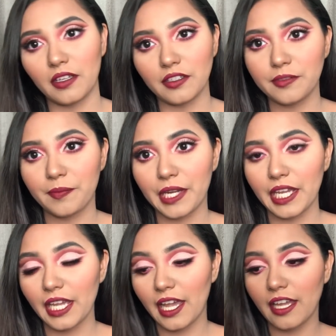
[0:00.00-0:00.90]

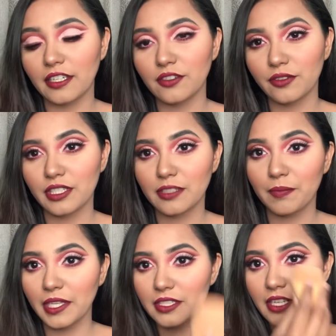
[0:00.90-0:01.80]
spray, I took this
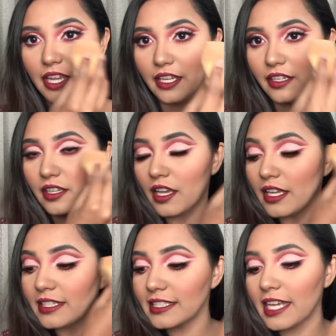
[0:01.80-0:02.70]
sponge and
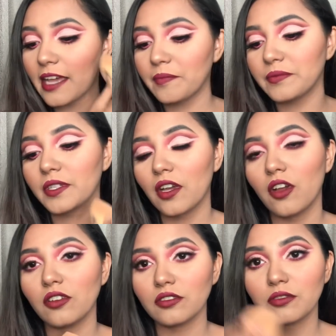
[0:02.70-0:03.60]
tapped
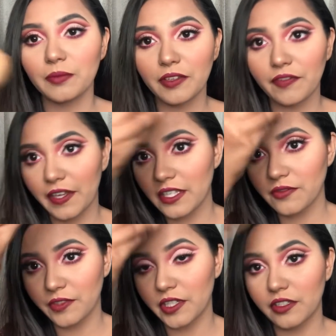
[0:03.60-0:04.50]
onto my
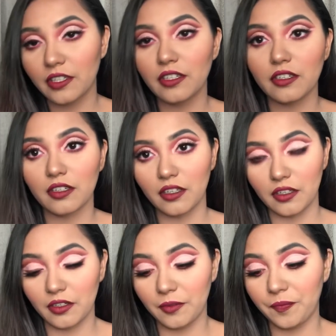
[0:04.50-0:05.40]
face where
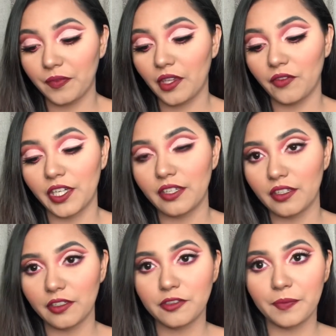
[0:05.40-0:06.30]

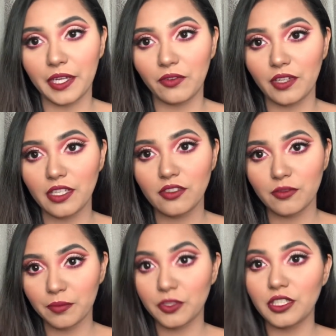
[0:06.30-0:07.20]
the spray was
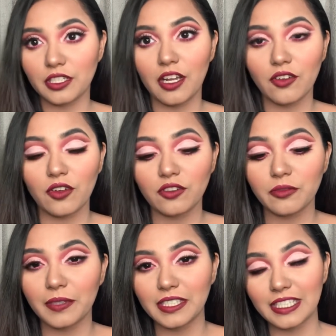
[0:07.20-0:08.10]
to push it down
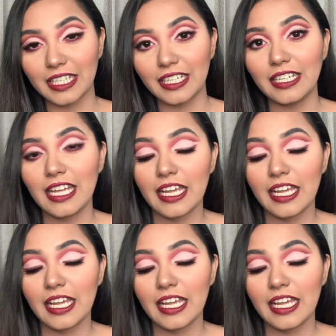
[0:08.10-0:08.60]
onto my skin,